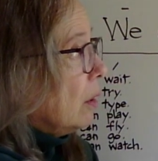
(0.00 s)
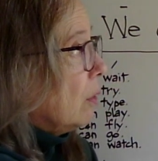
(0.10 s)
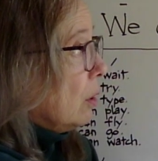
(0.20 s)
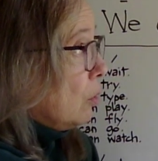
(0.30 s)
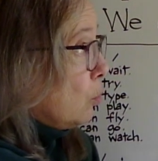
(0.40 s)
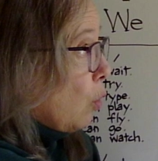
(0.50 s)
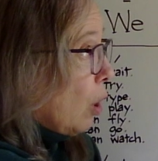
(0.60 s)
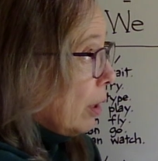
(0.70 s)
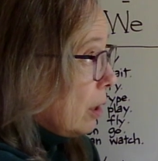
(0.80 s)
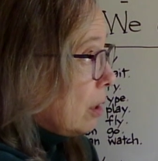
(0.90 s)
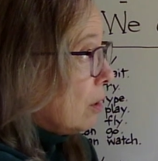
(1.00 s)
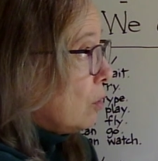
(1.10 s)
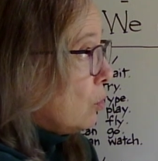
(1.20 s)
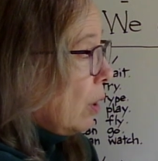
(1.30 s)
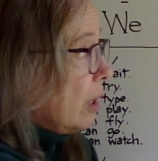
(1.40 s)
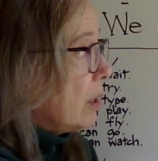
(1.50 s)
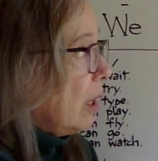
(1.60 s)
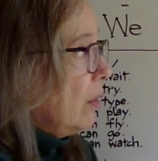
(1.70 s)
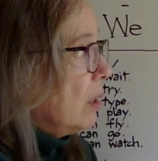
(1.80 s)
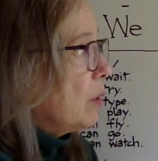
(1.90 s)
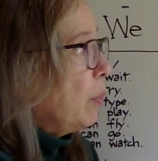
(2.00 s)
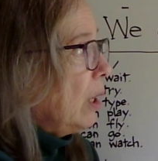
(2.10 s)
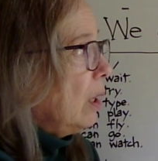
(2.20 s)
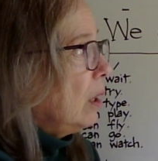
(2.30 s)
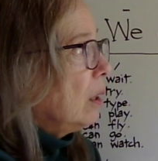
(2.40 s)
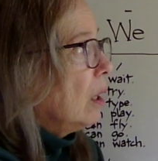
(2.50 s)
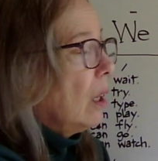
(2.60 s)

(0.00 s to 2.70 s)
the strongest stress, and this being